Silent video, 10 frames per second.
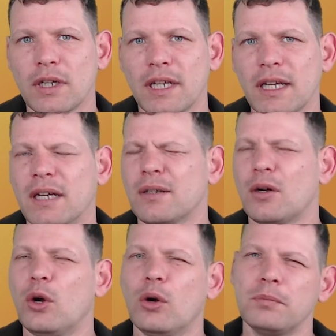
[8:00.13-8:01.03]
here,
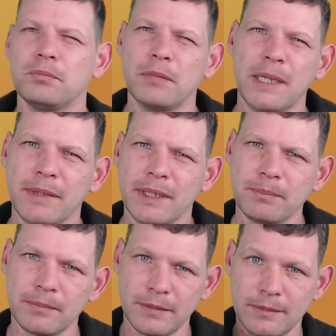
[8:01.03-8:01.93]
or maybe
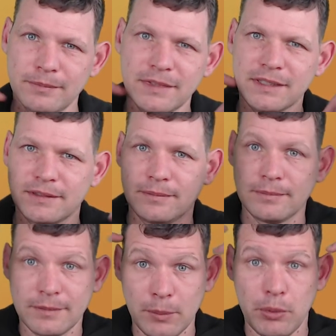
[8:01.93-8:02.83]

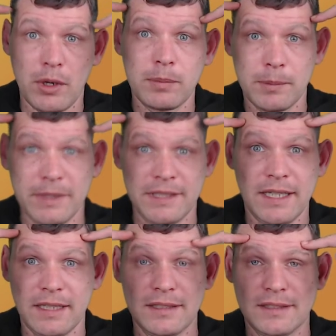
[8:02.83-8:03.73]
the problem is
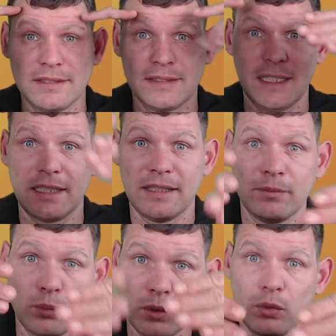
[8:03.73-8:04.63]
here. It's like
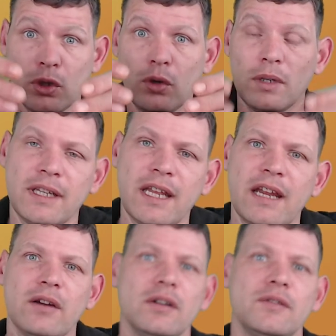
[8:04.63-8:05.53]
what we call an
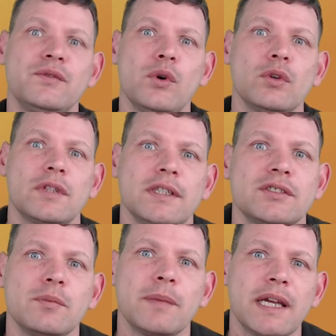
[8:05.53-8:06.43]
error 40.
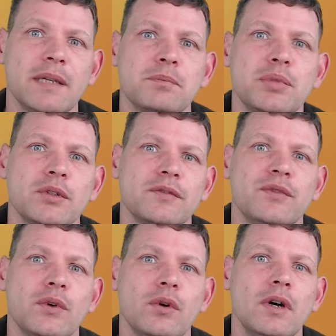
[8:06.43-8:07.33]
So my input
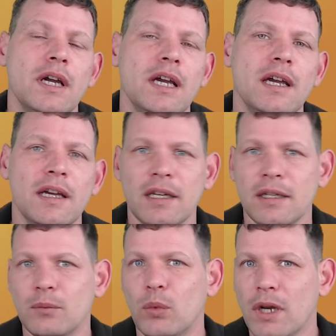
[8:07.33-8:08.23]
for
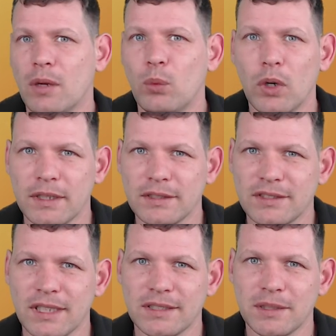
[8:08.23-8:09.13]
what I wanted
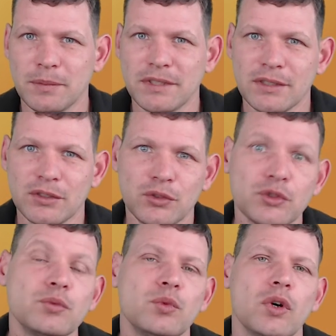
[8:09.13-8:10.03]
ChatGPT to
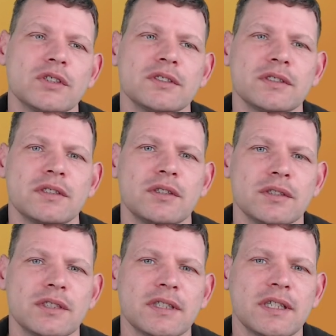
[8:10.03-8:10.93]
do wasn't
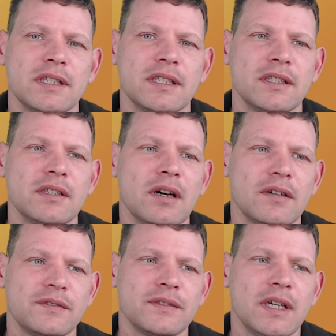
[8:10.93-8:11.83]
good
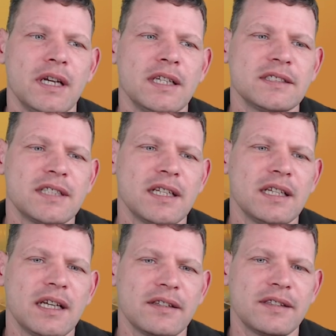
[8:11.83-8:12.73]
enough.
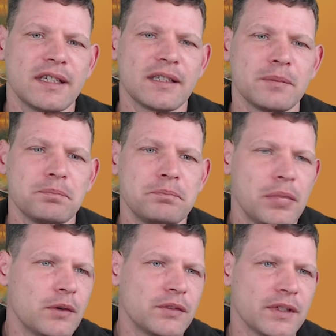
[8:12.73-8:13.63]
Still, I think
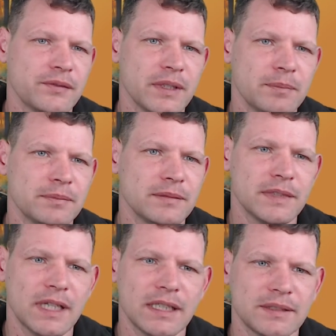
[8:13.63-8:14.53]
both of them
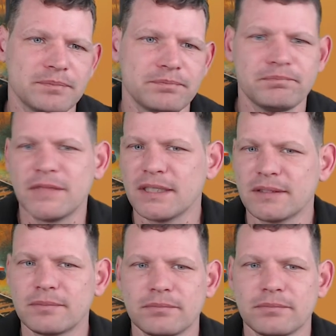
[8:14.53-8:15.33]
like did